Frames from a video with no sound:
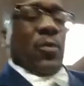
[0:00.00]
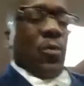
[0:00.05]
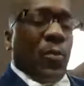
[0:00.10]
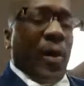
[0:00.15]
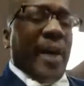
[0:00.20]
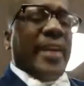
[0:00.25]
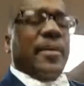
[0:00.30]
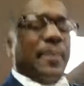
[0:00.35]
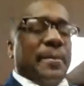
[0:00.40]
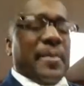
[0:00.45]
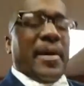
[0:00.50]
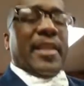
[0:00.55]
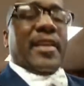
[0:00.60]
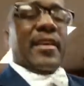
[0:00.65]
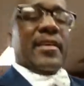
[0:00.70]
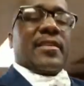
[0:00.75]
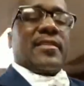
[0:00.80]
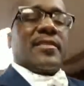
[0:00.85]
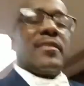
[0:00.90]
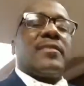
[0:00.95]
Wait a
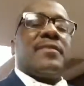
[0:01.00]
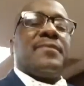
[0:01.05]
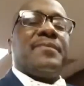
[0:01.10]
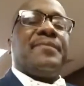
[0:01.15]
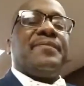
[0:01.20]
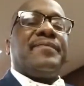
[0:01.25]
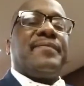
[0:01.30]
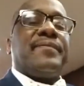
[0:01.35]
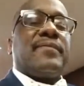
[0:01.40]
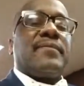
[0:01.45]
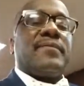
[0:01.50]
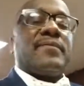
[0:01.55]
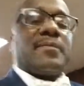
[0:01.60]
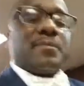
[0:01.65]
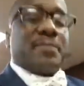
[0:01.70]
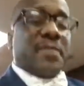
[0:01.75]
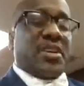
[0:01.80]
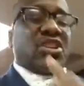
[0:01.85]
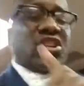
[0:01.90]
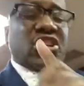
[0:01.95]
minute.
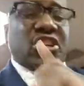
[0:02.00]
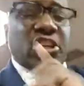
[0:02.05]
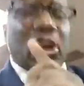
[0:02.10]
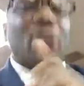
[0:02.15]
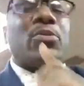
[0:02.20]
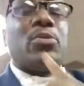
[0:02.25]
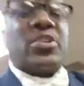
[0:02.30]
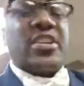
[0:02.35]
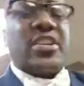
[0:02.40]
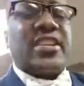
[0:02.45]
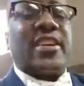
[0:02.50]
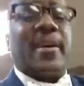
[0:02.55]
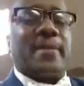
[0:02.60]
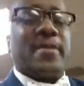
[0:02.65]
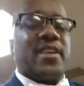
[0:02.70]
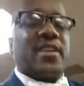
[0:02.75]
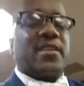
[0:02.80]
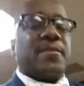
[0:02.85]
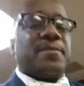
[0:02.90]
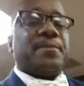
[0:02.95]
Let me show you
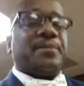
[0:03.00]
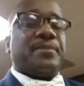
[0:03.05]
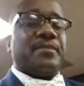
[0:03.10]
something.